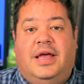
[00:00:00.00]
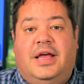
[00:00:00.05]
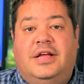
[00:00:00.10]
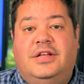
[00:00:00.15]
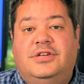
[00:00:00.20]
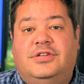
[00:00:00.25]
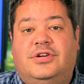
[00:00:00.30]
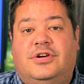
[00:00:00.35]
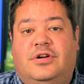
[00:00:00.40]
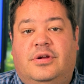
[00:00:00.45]

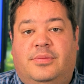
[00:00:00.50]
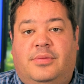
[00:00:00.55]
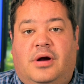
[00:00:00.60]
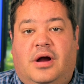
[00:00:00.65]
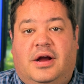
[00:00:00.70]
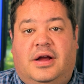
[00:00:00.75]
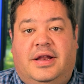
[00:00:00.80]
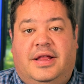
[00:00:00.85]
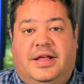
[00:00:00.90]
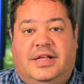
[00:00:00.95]
Internal
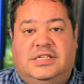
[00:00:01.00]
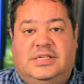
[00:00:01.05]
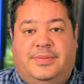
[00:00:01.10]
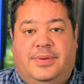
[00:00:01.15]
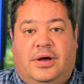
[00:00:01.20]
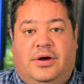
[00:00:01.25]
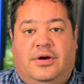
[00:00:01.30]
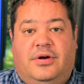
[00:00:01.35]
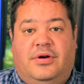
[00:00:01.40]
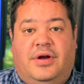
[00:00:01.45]
marketing is
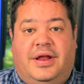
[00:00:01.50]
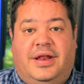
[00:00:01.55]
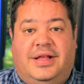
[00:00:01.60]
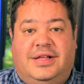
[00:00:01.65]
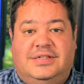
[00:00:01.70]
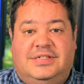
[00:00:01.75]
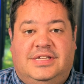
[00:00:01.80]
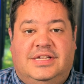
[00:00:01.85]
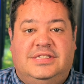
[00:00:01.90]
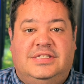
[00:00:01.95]
about
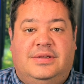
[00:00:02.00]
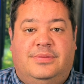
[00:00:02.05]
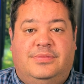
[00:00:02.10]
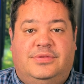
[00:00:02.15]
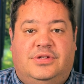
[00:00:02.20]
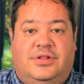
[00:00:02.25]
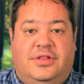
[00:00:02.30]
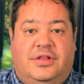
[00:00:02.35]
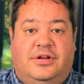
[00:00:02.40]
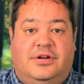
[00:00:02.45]
creating
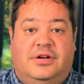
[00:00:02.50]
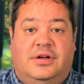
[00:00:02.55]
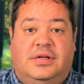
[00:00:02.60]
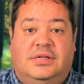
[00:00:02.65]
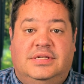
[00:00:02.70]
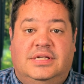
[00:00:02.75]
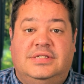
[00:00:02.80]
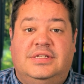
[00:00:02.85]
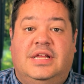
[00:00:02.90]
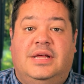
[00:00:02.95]
systems so that your
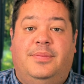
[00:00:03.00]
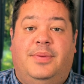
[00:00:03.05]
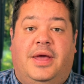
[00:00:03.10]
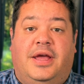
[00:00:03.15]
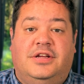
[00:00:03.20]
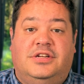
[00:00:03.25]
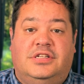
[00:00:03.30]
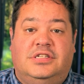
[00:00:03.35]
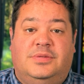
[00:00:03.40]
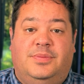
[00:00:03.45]
existing
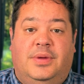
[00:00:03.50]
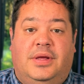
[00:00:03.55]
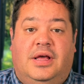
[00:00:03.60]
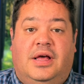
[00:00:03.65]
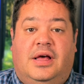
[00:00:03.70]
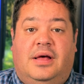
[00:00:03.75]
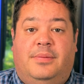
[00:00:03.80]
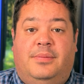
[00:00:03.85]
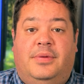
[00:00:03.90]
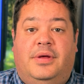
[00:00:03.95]
patients
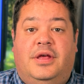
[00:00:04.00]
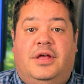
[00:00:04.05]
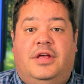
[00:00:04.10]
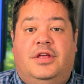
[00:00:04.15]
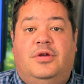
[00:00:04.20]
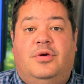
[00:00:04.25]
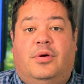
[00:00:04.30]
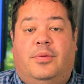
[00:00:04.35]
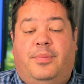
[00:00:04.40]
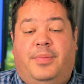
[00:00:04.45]
become
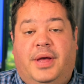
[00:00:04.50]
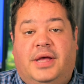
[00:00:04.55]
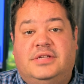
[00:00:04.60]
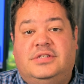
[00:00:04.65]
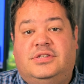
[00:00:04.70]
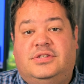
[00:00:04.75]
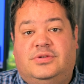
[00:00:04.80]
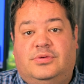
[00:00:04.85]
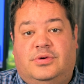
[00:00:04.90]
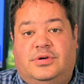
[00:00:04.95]
your
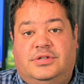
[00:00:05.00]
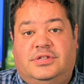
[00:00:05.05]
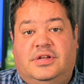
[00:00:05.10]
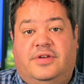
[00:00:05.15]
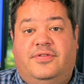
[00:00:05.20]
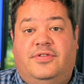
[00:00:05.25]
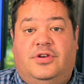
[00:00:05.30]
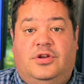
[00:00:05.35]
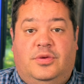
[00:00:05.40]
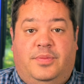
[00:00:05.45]
best source
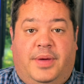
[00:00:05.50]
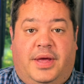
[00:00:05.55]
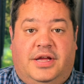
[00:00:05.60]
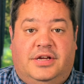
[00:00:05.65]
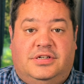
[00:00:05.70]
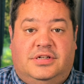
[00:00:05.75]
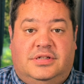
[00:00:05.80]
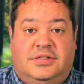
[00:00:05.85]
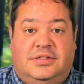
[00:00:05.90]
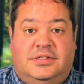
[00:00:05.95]
of new
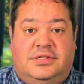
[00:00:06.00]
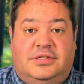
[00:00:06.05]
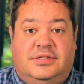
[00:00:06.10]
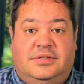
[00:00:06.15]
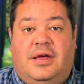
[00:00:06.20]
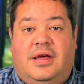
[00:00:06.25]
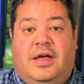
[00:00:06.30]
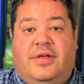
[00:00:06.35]
patients.